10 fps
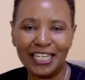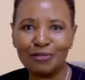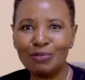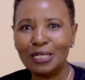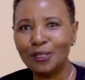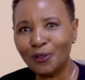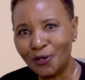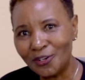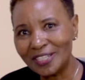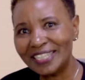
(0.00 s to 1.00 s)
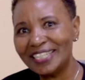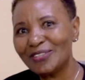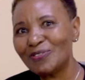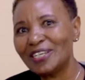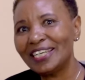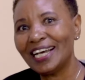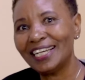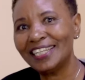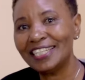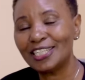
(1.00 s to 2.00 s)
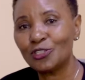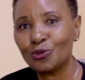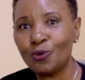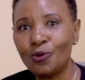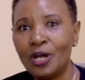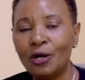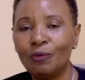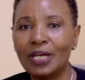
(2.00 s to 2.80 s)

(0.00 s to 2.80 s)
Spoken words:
It's been long since we had this show.